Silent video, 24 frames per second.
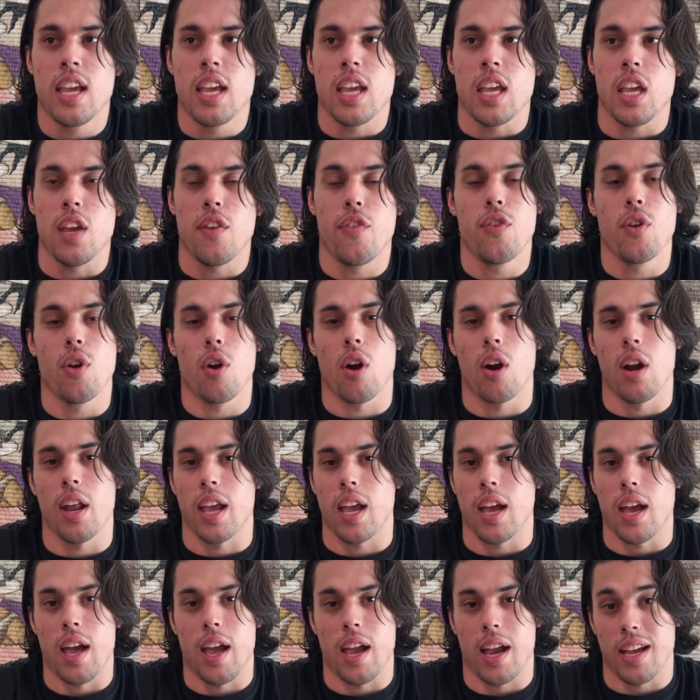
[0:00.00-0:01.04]
if you're
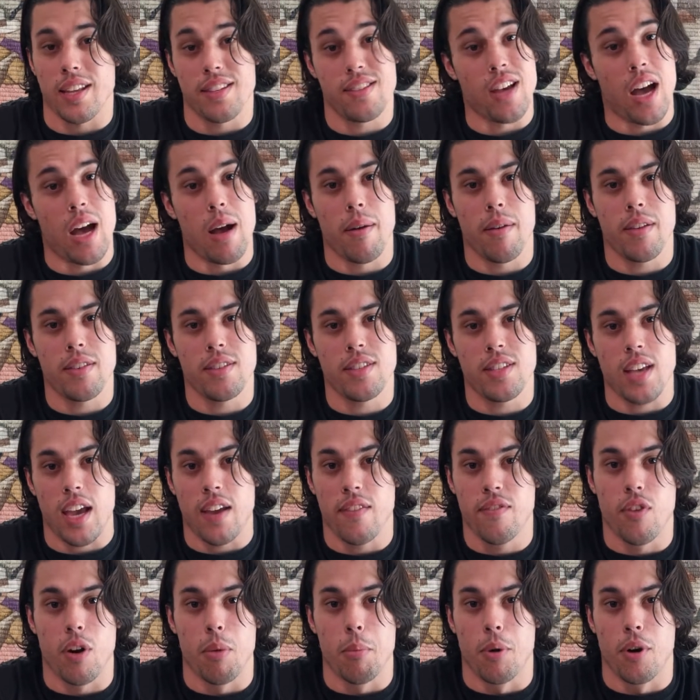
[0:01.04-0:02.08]
like a
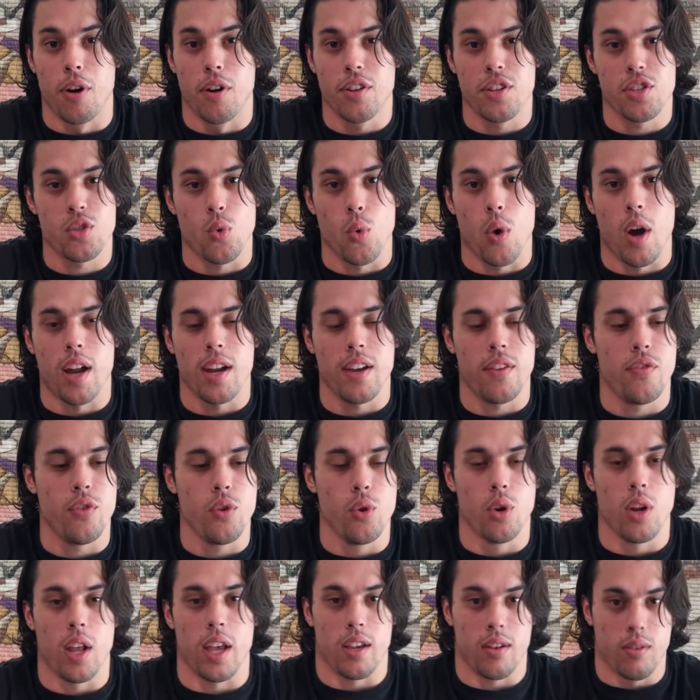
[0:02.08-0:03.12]
dive bomber in a squat, if
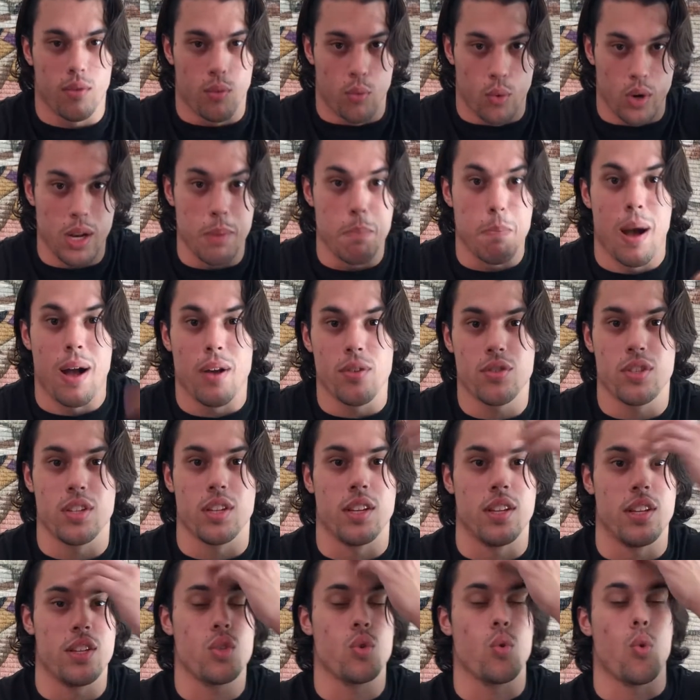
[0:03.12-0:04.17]
you like really bounce
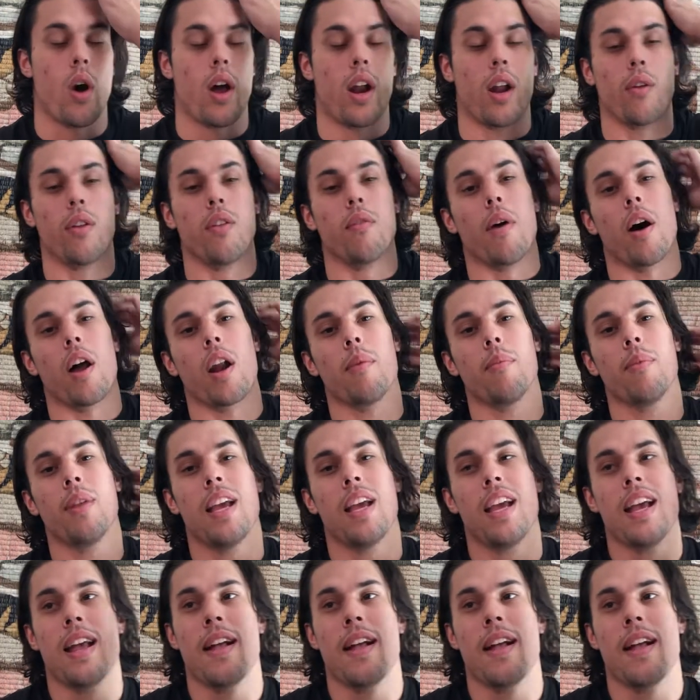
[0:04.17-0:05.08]
the squat out of the bottom,